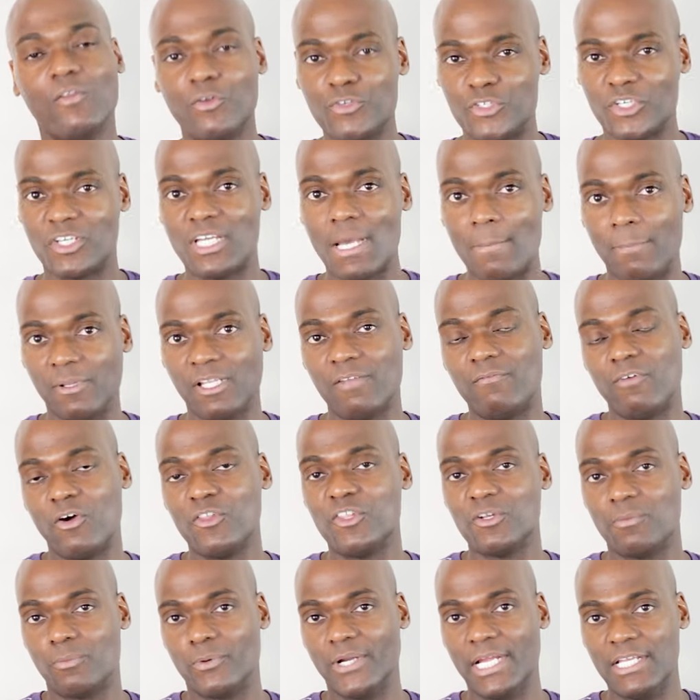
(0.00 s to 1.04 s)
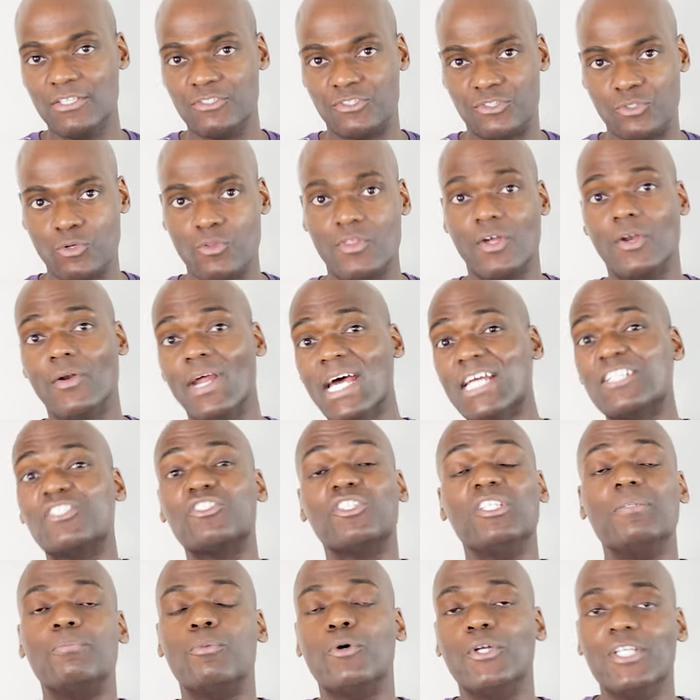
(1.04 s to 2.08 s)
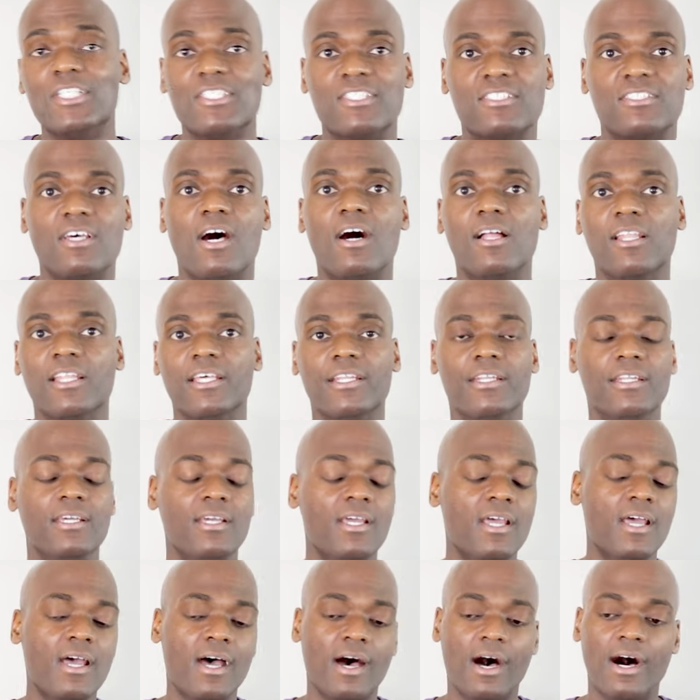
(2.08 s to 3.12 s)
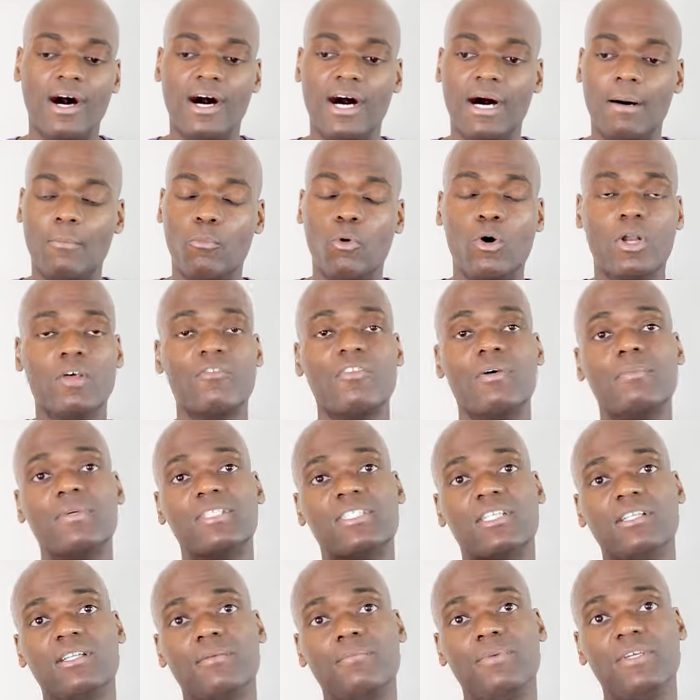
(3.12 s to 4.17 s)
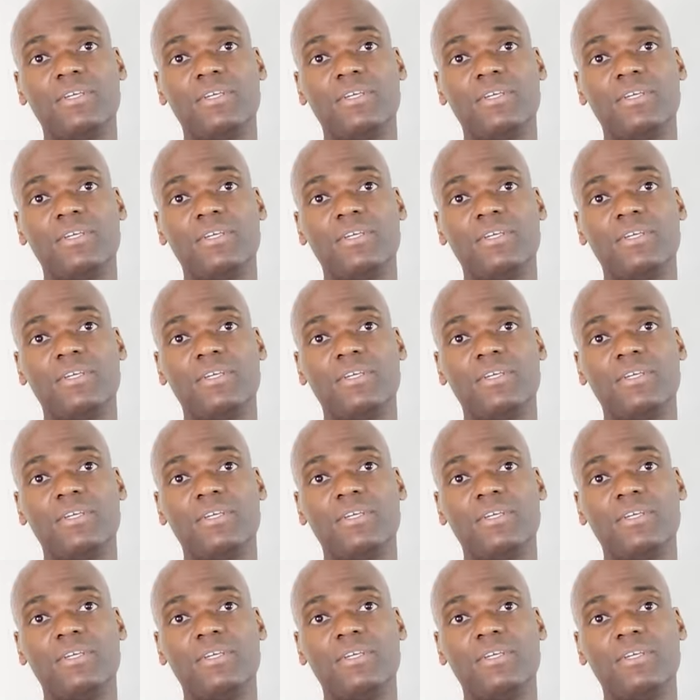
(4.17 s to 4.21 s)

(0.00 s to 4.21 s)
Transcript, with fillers: there's a couple of other brands too that are actually pretty solid. One of them is gonna